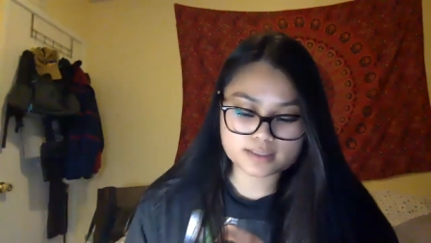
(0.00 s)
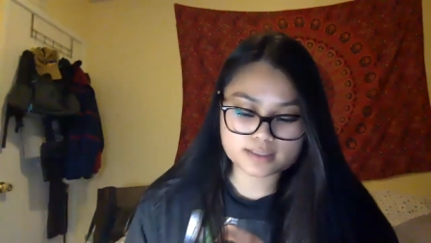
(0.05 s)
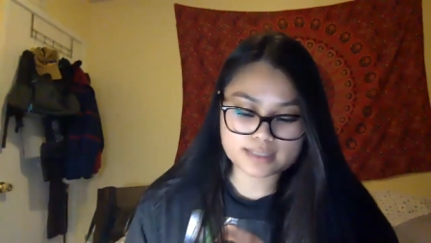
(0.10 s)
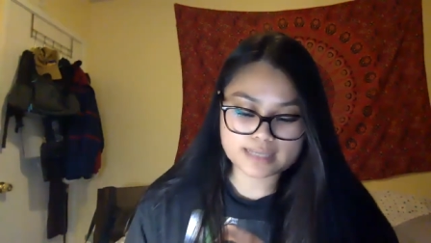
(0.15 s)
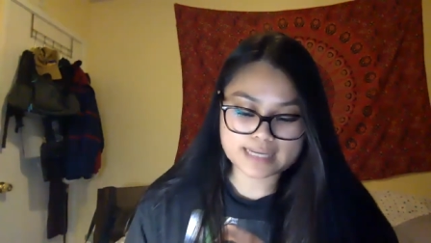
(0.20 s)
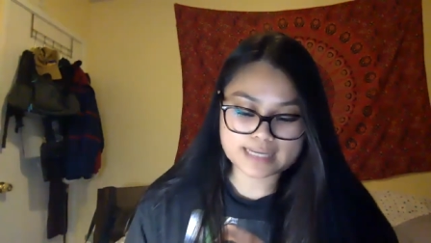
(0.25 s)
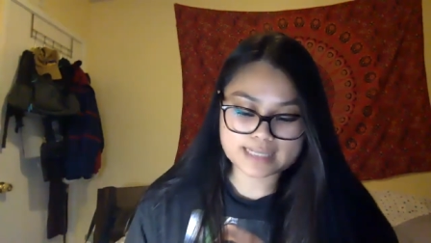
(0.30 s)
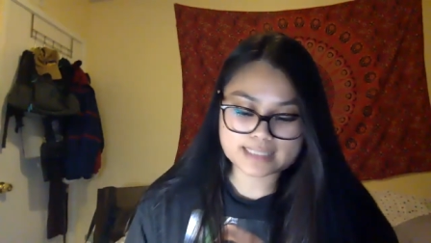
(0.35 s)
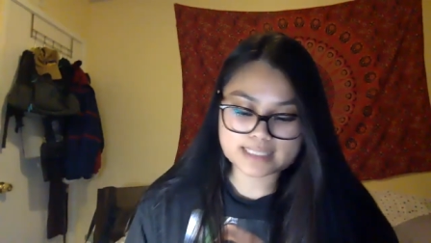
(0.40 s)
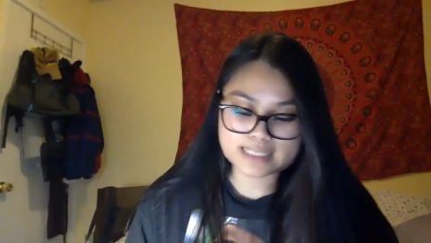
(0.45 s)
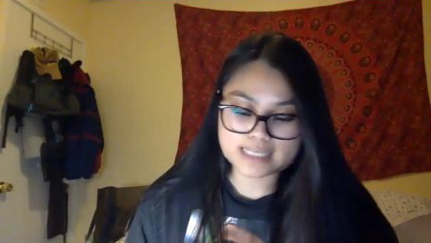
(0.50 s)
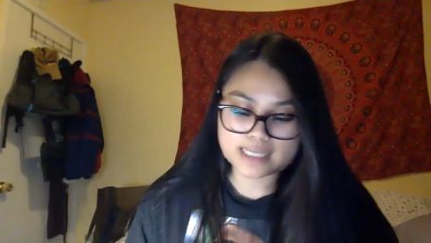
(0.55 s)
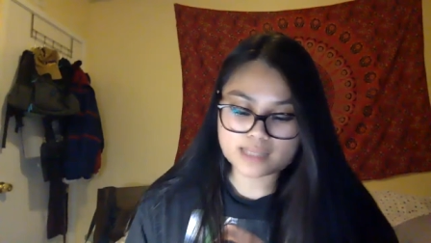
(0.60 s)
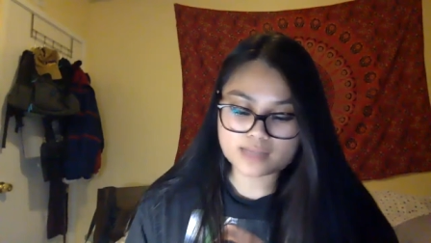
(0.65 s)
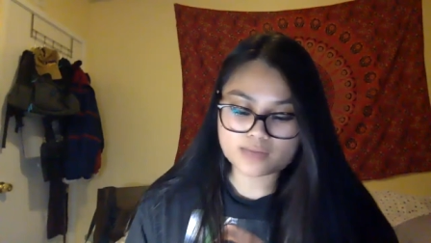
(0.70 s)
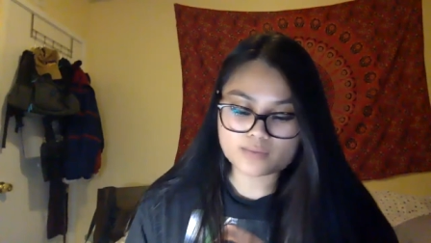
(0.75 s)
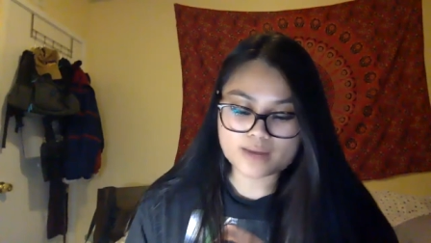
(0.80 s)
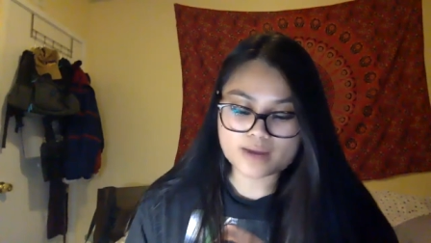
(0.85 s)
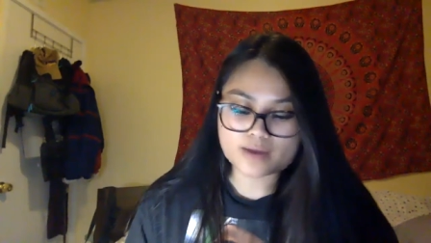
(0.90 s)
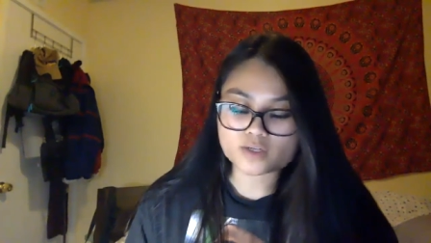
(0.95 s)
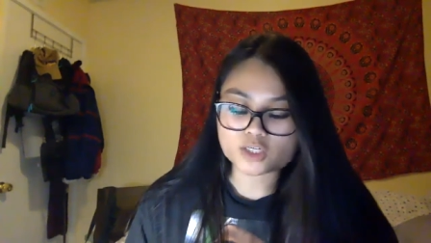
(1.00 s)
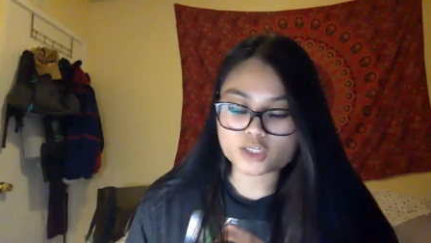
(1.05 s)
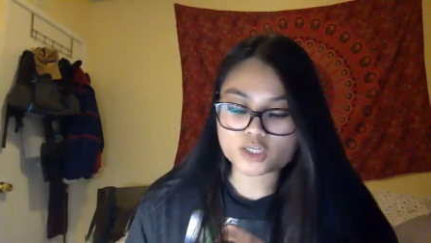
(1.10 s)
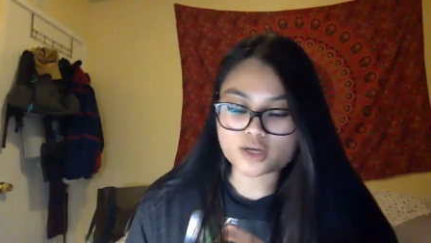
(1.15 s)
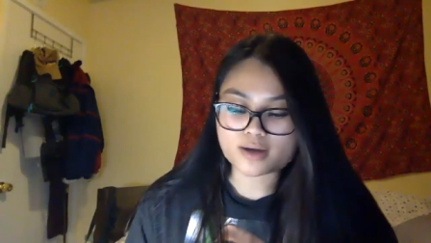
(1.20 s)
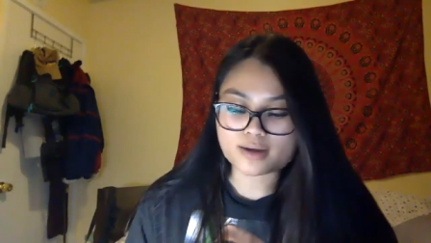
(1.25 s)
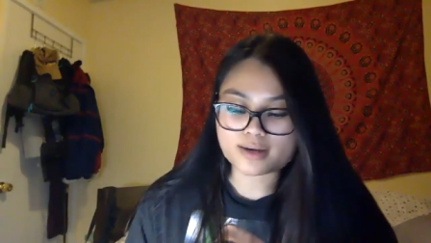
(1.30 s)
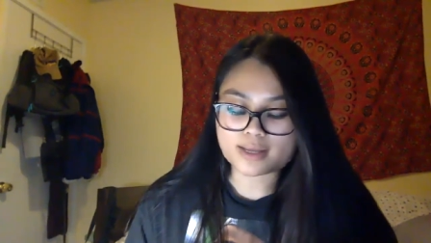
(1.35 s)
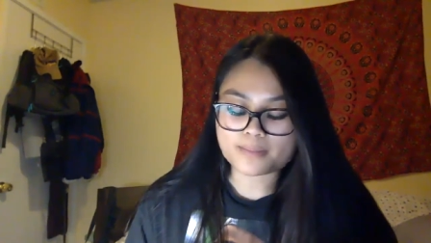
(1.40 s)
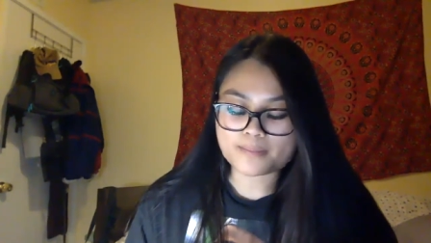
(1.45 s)
like teeth around a
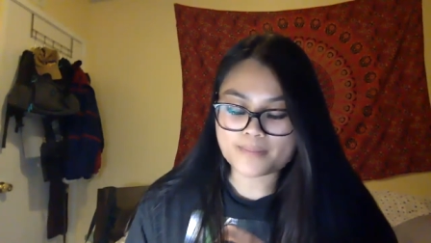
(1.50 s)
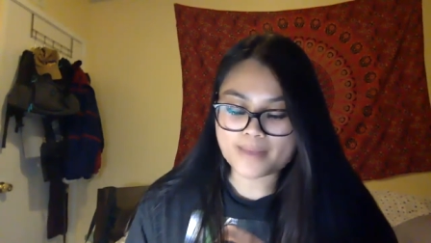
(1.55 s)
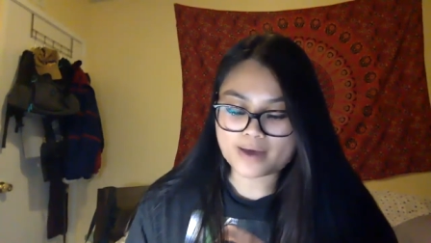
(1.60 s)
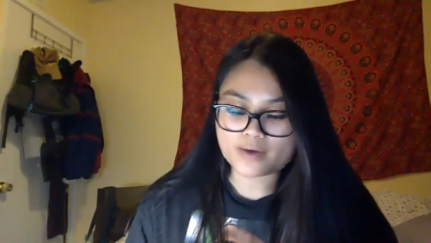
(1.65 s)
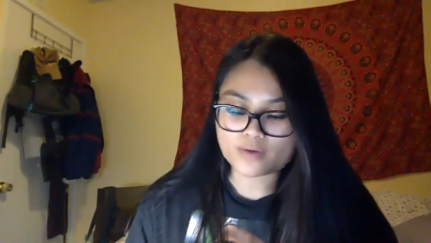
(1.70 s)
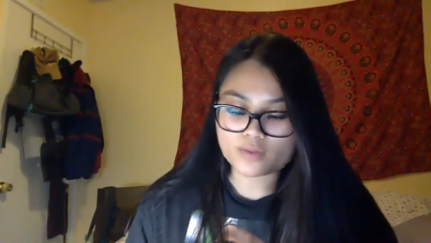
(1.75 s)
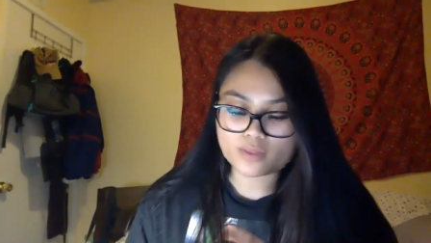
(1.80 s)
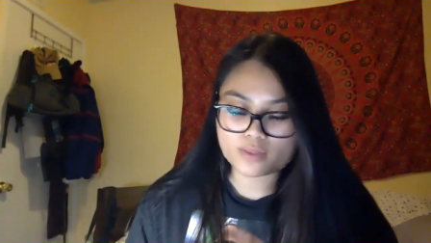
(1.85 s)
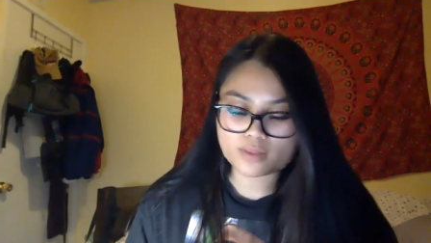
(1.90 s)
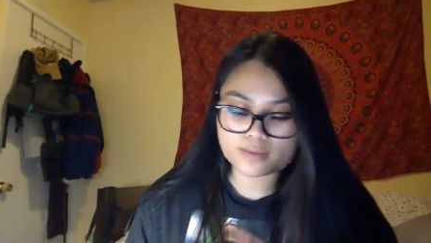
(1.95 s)
yawning mouth.